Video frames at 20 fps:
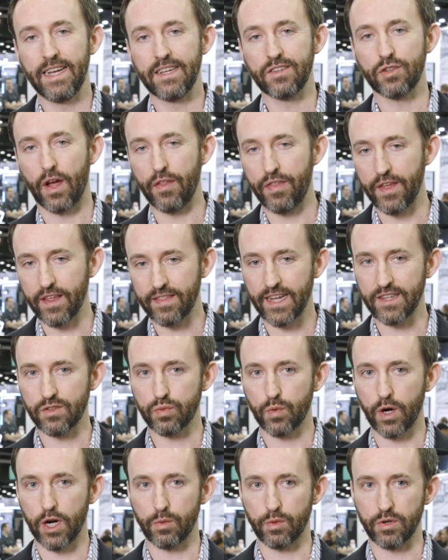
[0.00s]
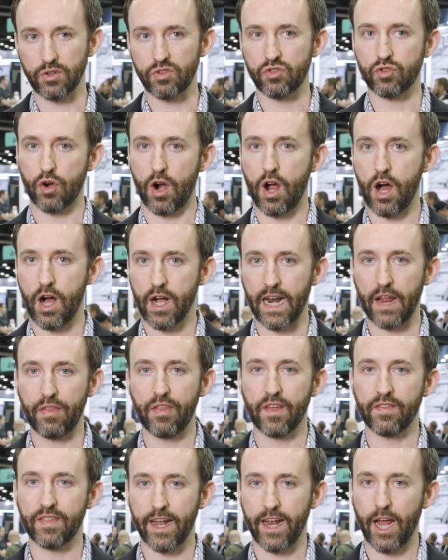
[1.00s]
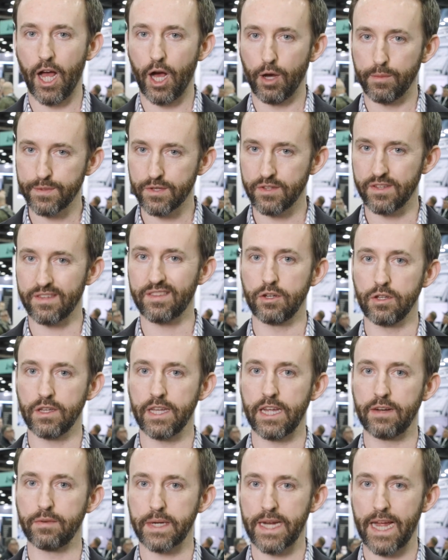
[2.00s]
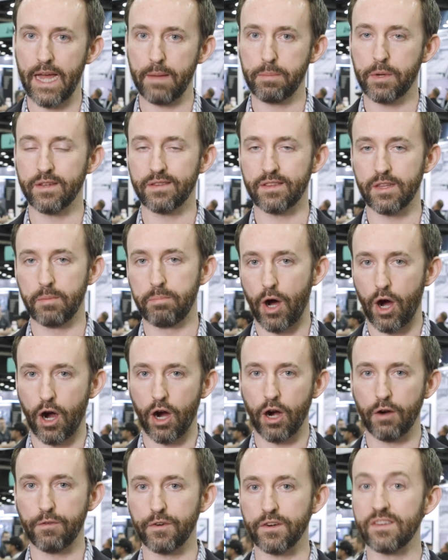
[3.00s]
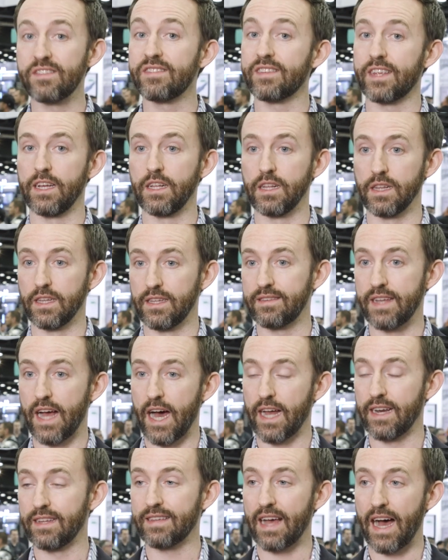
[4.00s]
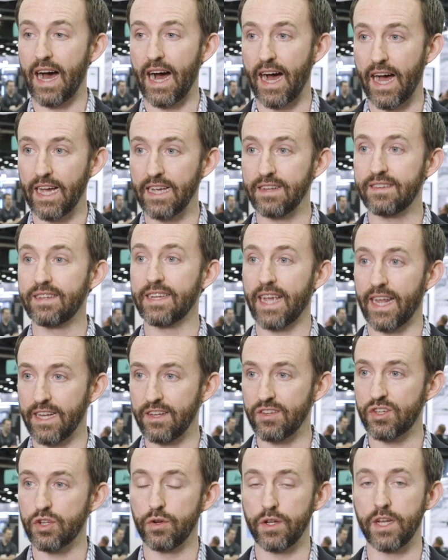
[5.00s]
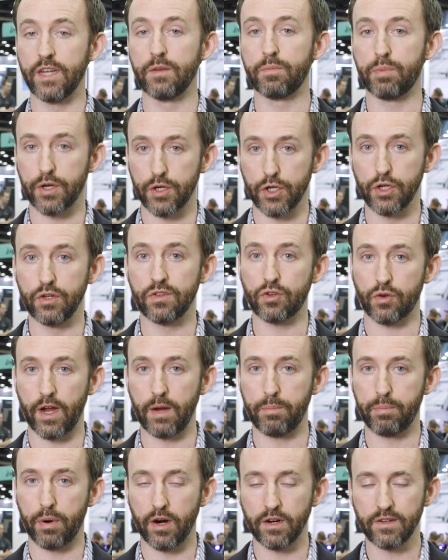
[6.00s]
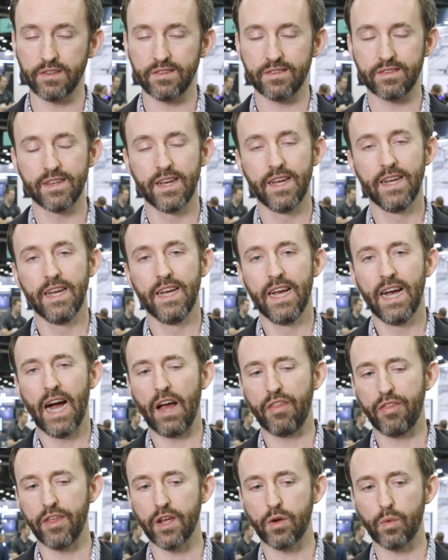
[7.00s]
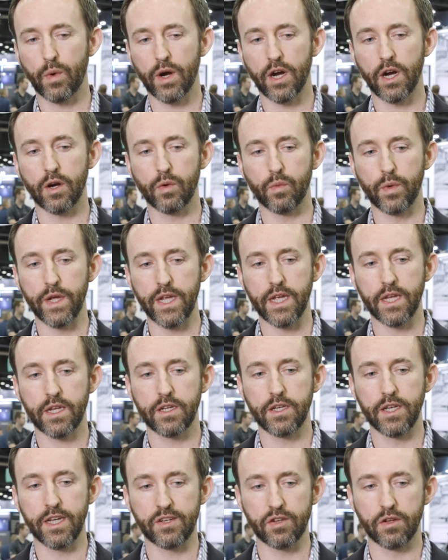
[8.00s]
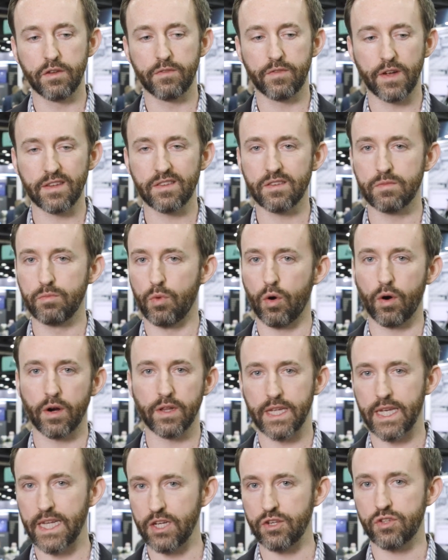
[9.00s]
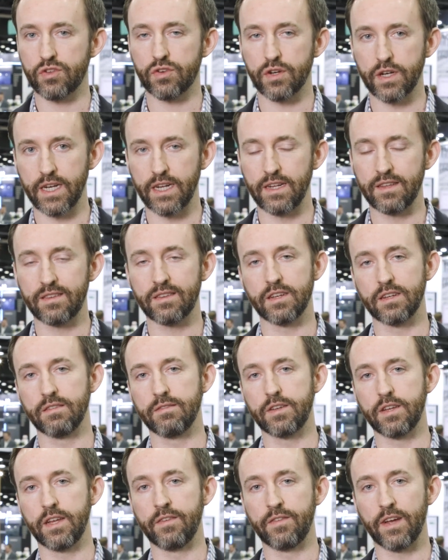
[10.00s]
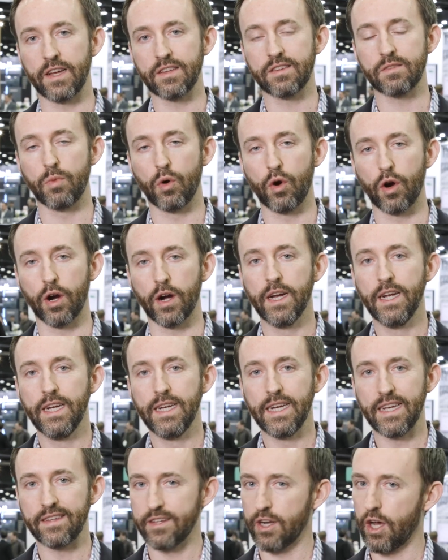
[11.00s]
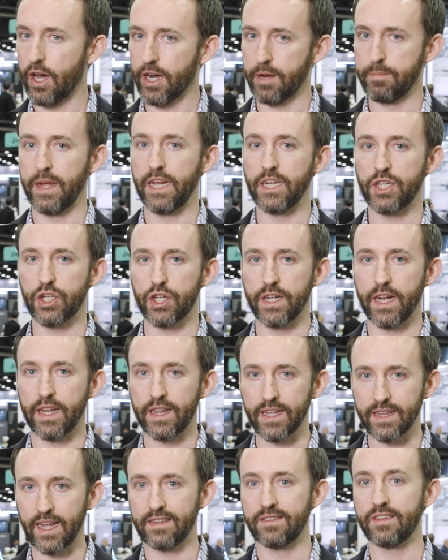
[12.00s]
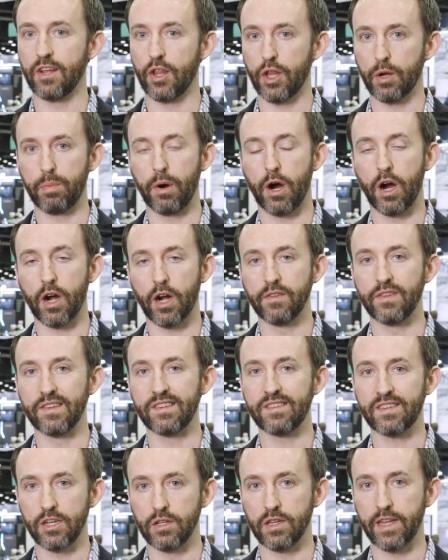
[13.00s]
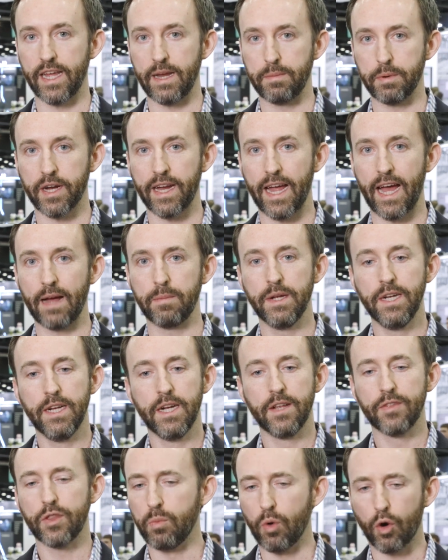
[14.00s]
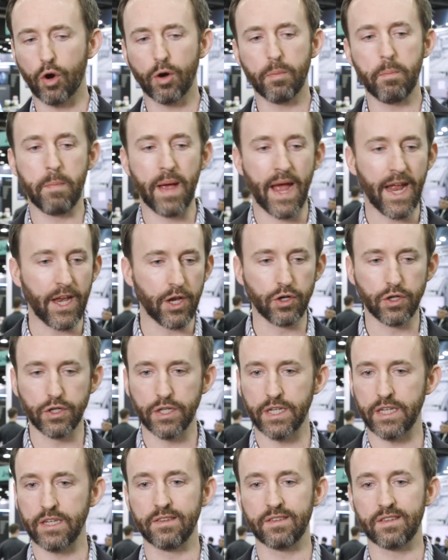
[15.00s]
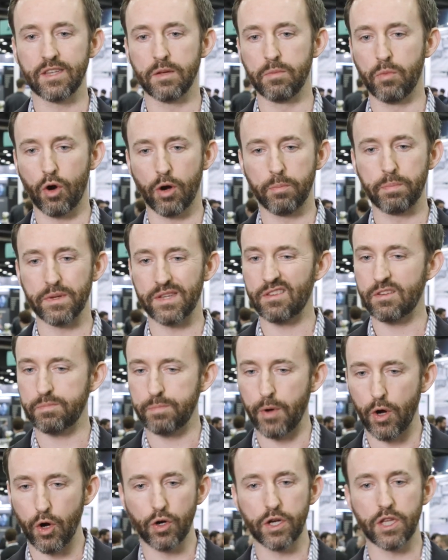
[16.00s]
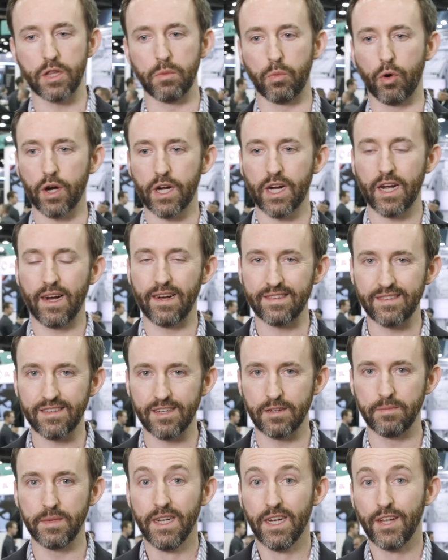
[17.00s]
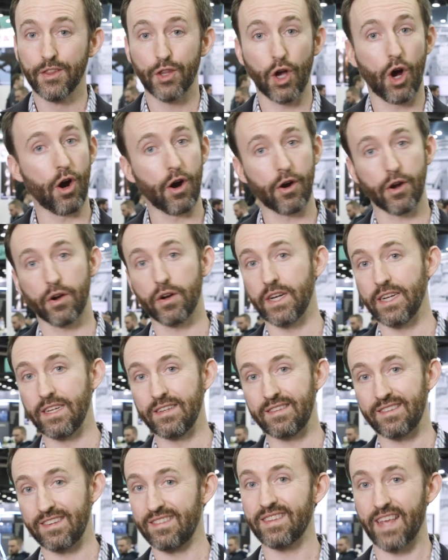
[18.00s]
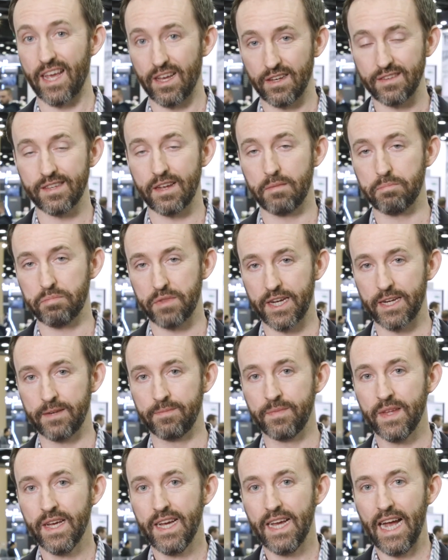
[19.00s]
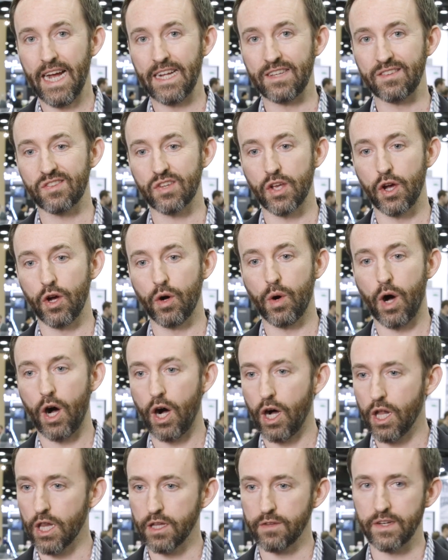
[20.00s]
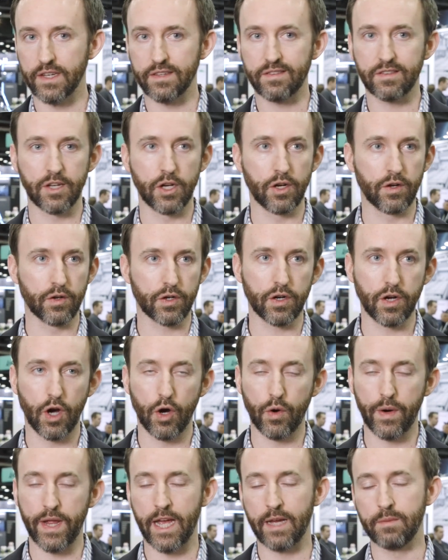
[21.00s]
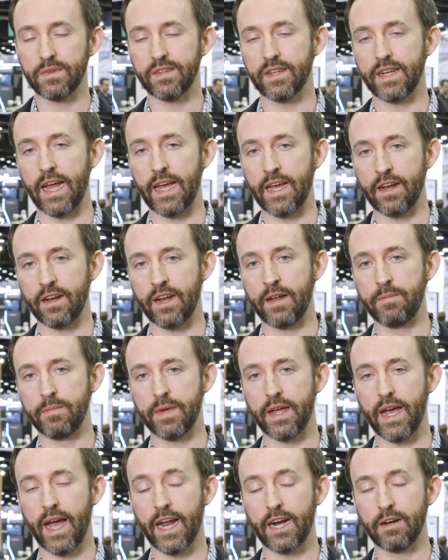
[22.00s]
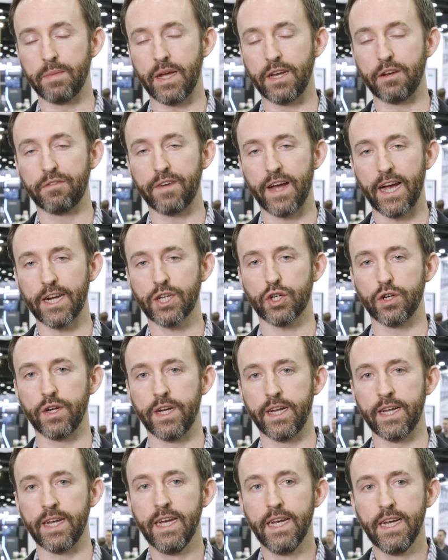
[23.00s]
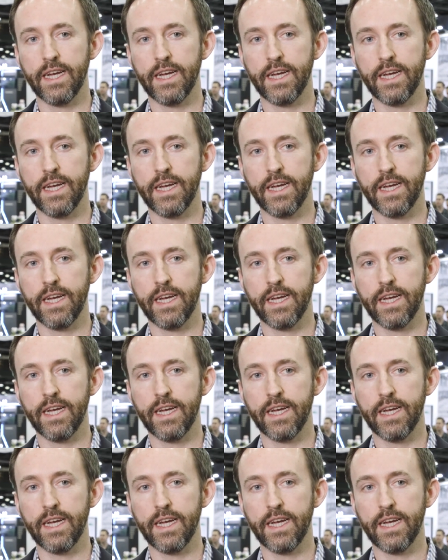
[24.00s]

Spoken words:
So I think that's where we're strong, and I think that helps the skilled labor gap because the bar for skill is not as high to get into it and produce great parts. I think where we need to invest more and the industry needs to invest more is in automation. I think that's the other part of the skilled labor gap. The more manual it is, the more bespoke, the more custom, the harder it is to scale something. And so all of us, OEMs and additive manufacturing